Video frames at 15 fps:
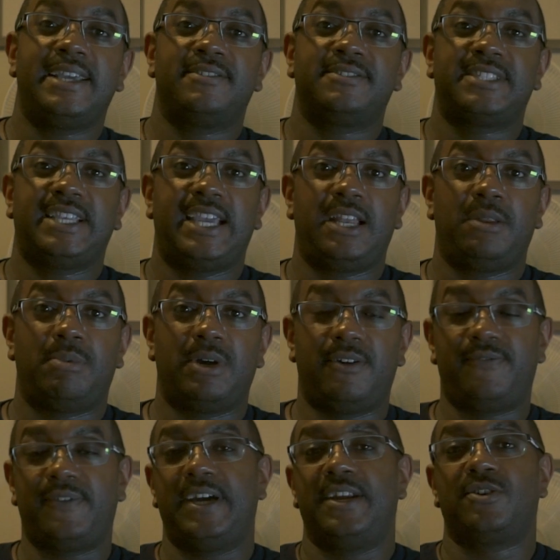downside
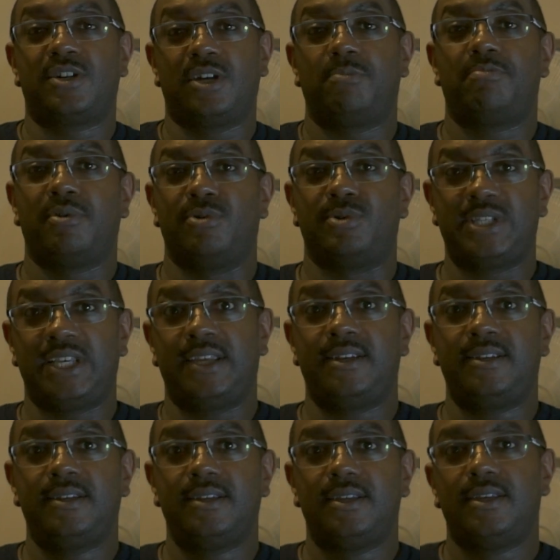about Final Cut Pro
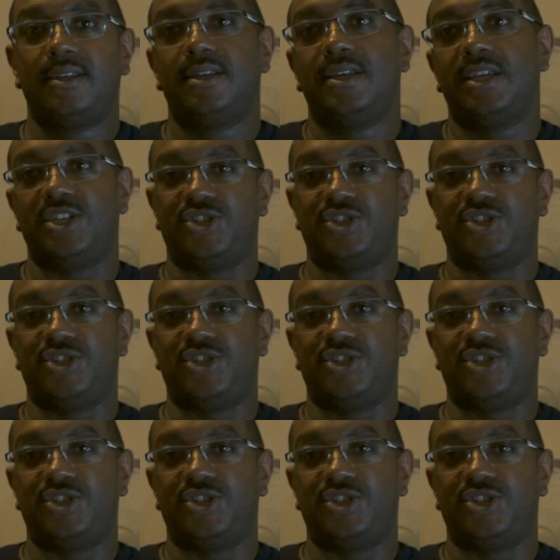10